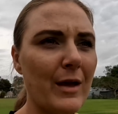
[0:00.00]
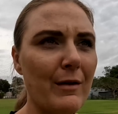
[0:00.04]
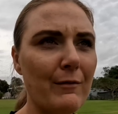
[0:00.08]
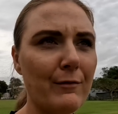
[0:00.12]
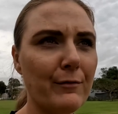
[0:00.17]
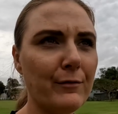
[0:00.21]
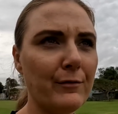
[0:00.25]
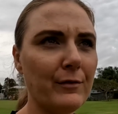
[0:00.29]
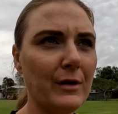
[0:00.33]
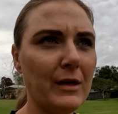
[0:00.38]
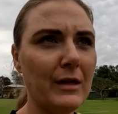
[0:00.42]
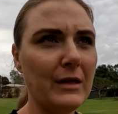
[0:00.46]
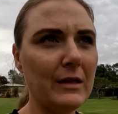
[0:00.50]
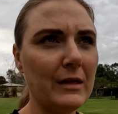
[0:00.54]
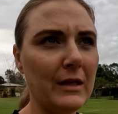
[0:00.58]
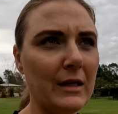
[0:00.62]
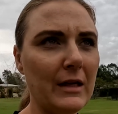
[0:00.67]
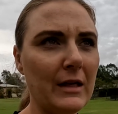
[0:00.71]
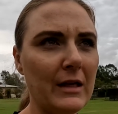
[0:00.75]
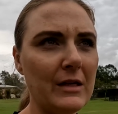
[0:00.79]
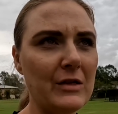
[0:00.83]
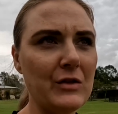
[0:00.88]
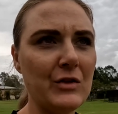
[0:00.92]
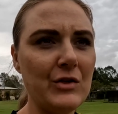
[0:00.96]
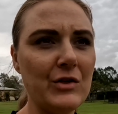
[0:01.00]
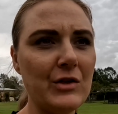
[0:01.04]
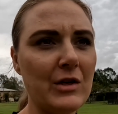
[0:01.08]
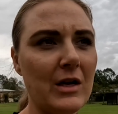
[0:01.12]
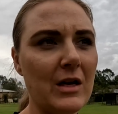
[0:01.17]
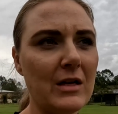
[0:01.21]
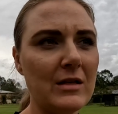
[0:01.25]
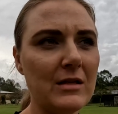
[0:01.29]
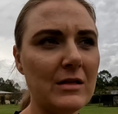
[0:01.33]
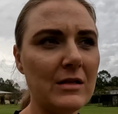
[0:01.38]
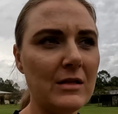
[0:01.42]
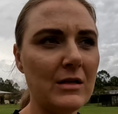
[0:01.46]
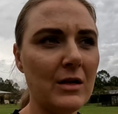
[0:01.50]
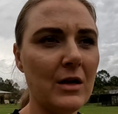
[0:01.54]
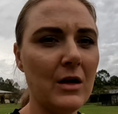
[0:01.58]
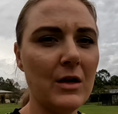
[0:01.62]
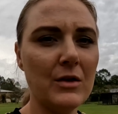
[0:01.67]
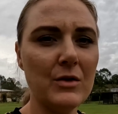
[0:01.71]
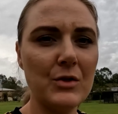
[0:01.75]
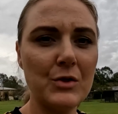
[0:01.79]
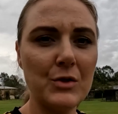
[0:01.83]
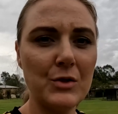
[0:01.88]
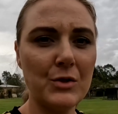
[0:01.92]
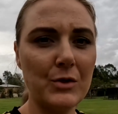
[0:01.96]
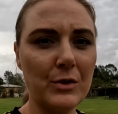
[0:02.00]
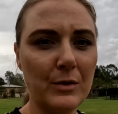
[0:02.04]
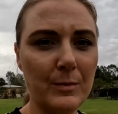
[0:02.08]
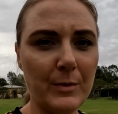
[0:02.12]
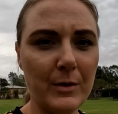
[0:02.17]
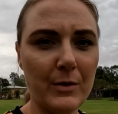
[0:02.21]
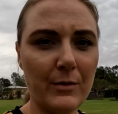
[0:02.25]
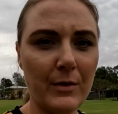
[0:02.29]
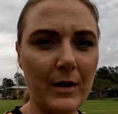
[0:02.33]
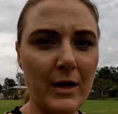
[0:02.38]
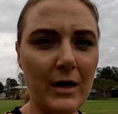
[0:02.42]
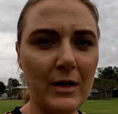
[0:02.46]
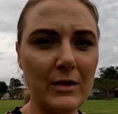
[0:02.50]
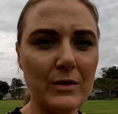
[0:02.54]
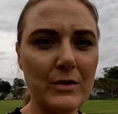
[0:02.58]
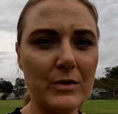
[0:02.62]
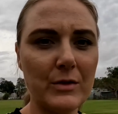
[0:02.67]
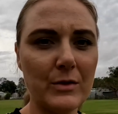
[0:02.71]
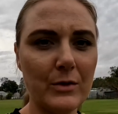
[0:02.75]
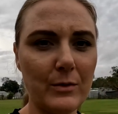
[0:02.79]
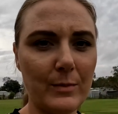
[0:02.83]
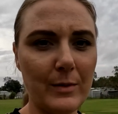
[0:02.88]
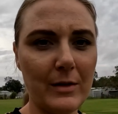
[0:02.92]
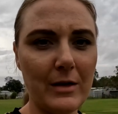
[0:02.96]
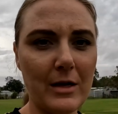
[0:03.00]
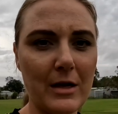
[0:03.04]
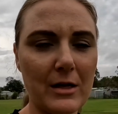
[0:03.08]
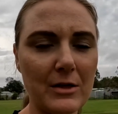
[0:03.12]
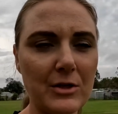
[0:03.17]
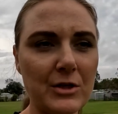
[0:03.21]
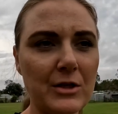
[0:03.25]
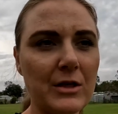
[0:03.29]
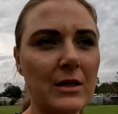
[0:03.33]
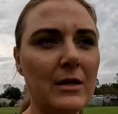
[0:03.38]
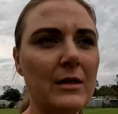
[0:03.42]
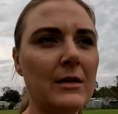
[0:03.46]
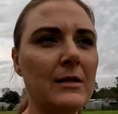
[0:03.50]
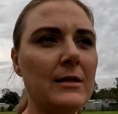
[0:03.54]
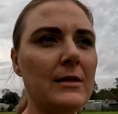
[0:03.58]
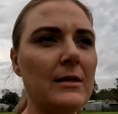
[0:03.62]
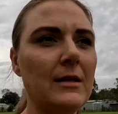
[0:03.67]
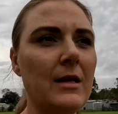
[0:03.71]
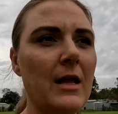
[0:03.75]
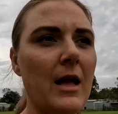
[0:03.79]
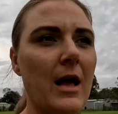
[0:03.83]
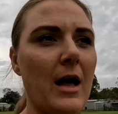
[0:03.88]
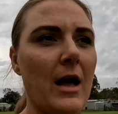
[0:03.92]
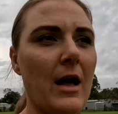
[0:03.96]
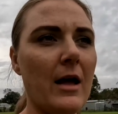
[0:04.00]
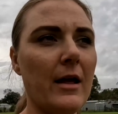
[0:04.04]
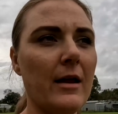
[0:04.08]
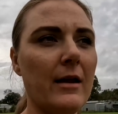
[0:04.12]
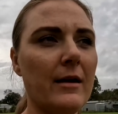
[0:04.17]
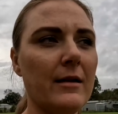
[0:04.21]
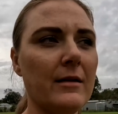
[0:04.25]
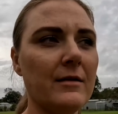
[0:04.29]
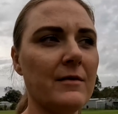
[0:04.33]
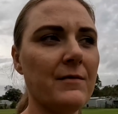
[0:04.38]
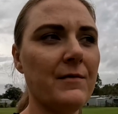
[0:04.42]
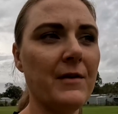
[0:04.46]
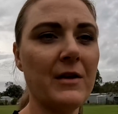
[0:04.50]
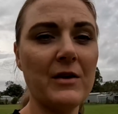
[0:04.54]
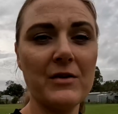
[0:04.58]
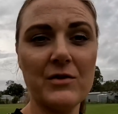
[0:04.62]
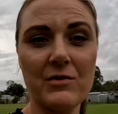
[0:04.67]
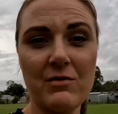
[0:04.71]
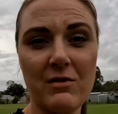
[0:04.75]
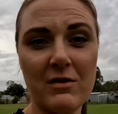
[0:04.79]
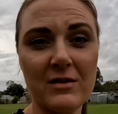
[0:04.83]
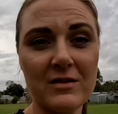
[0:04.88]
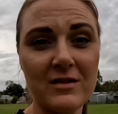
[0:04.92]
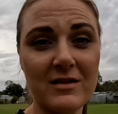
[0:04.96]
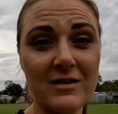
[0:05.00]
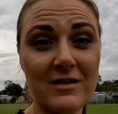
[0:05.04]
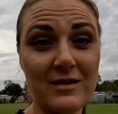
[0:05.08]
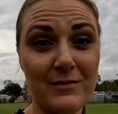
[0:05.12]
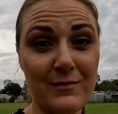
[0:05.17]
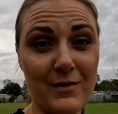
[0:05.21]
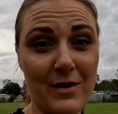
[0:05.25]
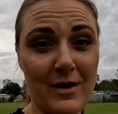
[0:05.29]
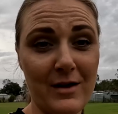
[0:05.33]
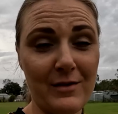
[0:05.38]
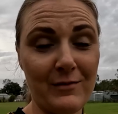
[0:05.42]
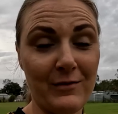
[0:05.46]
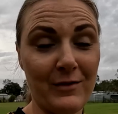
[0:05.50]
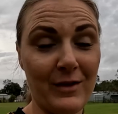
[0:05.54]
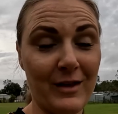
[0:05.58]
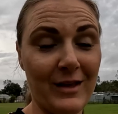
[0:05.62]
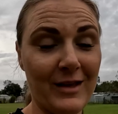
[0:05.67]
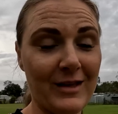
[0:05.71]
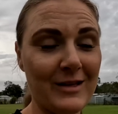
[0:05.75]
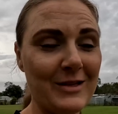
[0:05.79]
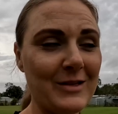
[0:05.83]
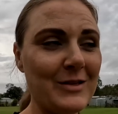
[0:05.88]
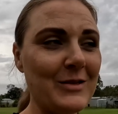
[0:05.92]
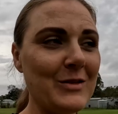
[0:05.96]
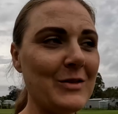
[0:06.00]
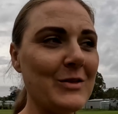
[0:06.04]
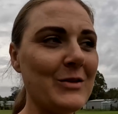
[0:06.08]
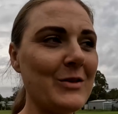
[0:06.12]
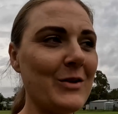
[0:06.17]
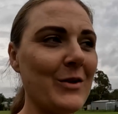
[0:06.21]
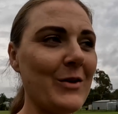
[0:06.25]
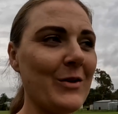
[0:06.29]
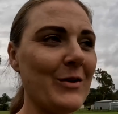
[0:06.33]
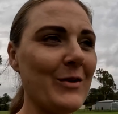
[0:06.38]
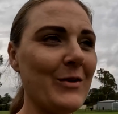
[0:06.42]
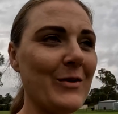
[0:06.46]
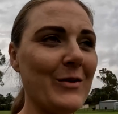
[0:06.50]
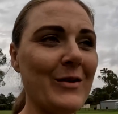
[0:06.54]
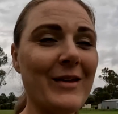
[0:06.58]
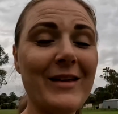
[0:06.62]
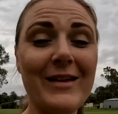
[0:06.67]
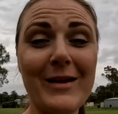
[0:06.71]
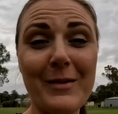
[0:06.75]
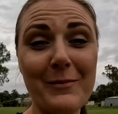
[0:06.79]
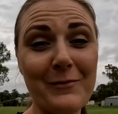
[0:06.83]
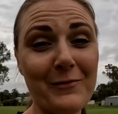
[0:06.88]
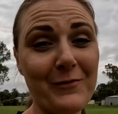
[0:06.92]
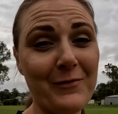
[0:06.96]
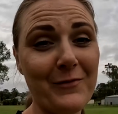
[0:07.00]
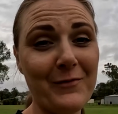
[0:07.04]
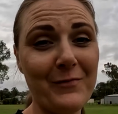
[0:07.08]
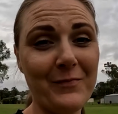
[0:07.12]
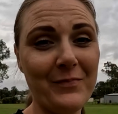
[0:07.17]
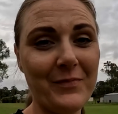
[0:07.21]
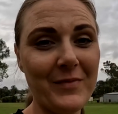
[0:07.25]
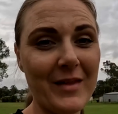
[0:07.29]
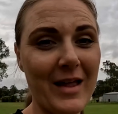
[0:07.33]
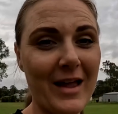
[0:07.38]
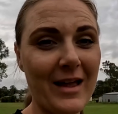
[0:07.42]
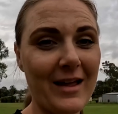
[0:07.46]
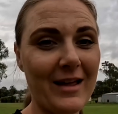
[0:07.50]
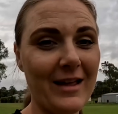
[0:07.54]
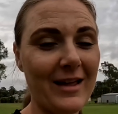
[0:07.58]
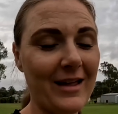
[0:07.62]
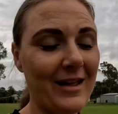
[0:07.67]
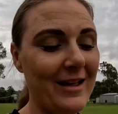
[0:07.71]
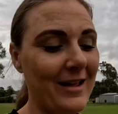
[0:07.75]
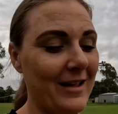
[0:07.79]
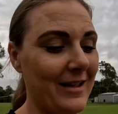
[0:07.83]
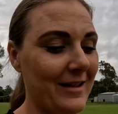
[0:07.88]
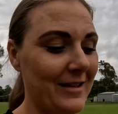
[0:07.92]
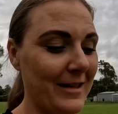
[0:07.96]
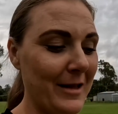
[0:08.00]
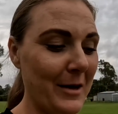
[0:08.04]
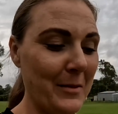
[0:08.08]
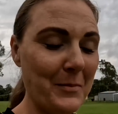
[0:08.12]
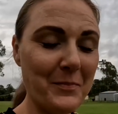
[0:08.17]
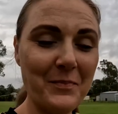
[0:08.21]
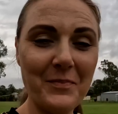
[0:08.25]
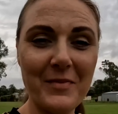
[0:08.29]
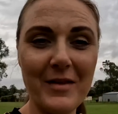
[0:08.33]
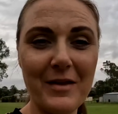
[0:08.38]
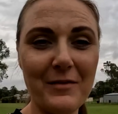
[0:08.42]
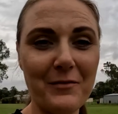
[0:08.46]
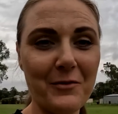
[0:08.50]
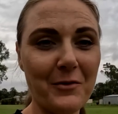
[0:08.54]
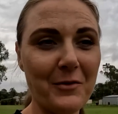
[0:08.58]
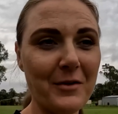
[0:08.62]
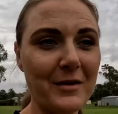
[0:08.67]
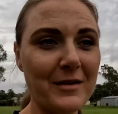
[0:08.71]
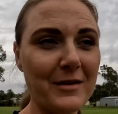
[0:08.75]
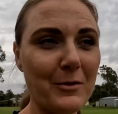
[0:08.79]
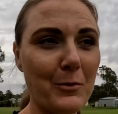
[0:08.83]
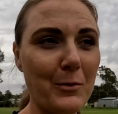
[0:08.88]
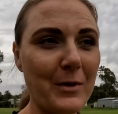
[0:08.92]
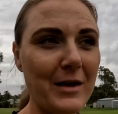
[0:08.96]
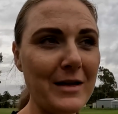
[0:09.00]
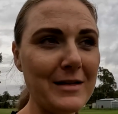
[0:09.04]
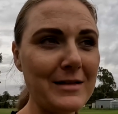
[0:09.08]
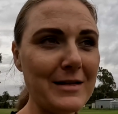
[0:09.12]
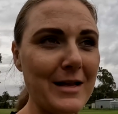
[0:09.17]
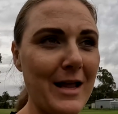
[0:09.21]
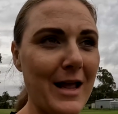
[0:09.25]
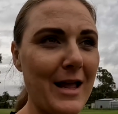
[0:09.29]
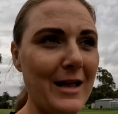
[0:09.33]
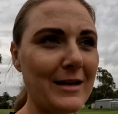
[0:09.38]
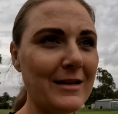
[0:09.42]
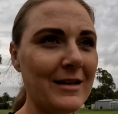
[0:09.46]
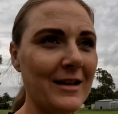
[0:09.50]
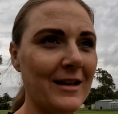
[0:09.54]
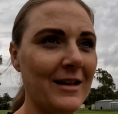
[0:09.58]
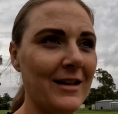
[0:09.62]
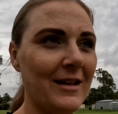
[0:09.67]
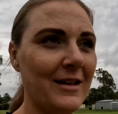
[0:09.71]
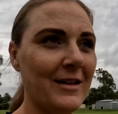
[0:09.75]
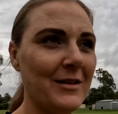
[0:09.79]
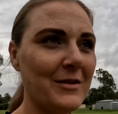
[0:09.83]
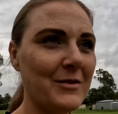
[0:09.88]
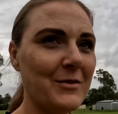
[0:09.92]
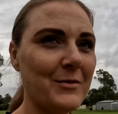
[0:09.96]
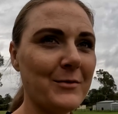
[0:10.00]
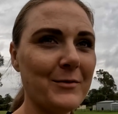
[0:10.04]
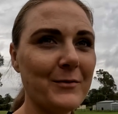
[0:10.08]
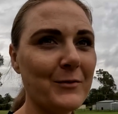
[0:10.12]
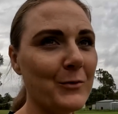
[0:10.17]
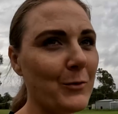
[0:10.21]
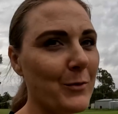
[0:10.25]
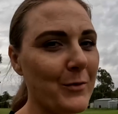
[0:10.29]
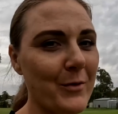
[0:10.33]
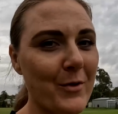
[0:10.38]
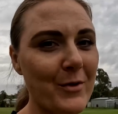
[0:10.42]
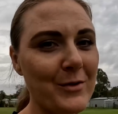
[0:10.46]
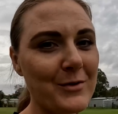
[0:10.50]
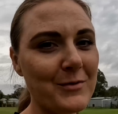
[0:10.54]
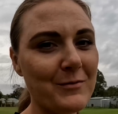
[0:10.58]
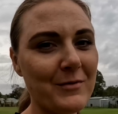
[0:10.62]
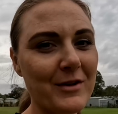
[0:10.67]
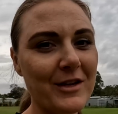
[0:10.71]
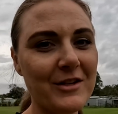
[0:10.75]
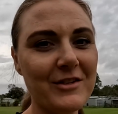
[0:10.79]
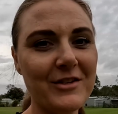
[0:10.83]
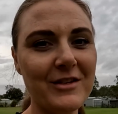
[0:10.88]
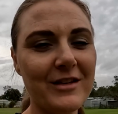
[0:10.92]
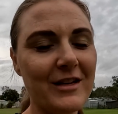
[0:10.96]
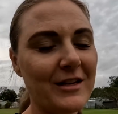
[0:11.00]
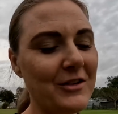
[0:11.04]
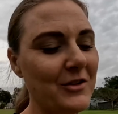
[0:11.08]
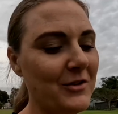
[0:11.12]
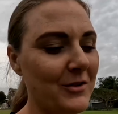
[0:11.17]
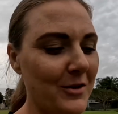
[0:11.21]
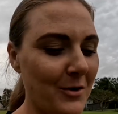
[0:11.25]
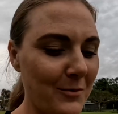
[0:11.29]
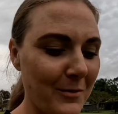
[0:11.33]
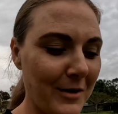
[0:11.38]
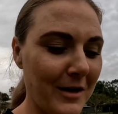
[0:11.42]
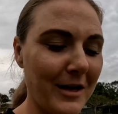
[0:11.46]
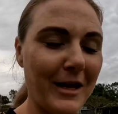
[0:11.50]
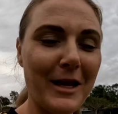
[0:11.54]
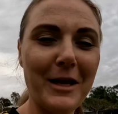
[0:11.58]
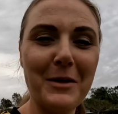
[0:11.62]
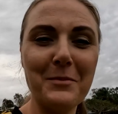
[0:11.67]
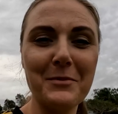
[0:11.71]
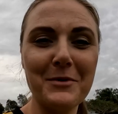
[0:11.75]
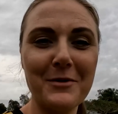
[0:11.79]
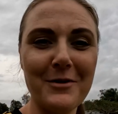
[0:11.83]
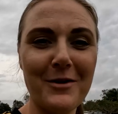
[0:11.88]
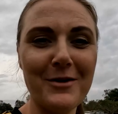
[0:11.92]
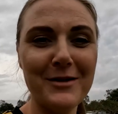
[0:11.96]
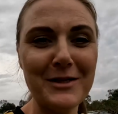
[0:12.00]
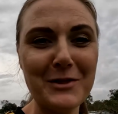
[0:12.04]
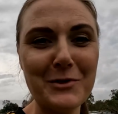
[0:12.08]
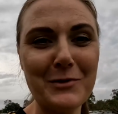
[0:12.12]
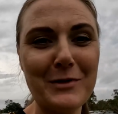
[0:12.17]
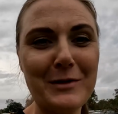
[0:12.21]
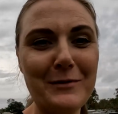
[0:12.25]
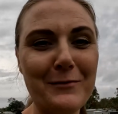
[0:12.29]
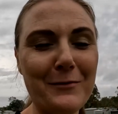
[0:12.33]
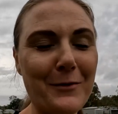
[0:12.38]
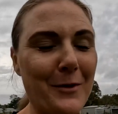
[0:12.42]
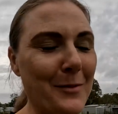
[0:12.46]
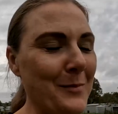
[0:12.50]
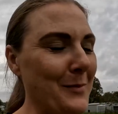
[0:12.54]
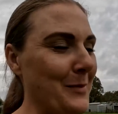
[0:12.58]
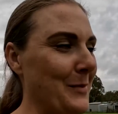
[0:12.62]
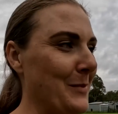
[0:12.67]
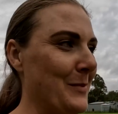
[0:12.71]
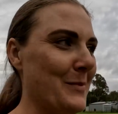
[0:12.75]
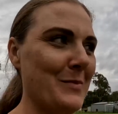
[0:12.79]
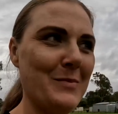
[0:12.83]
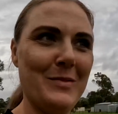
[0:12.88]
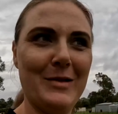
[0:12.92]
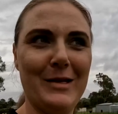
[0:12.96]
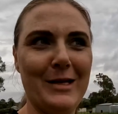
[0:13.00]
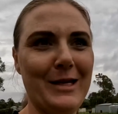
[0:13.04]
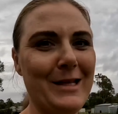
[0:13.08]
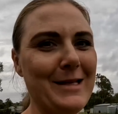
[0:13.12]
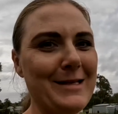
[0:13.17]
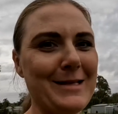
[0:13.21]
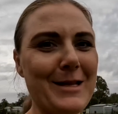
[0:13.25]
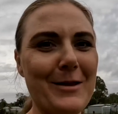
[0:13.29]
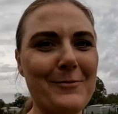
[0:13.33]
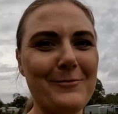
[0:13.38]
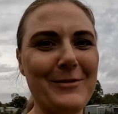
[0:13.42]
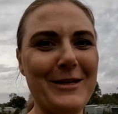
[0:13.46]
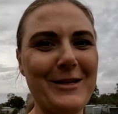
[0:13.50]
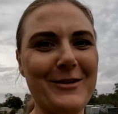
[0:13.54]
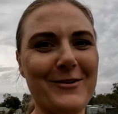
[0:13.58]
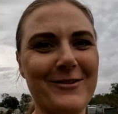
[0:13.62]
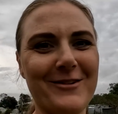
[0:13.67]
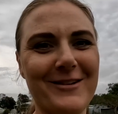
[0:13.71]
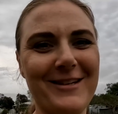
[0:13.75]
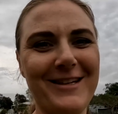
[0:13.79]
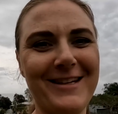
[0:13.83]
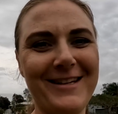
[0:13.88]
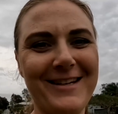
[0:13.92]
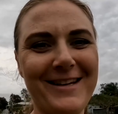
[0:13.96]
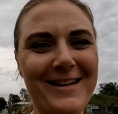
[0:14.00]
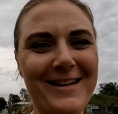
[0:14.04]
everything is just super green, super lush, and fingers crossed surviving. So yep, if you're in Queensland, sort of North Coast region, and you know where to get a banana tree from, please let me know.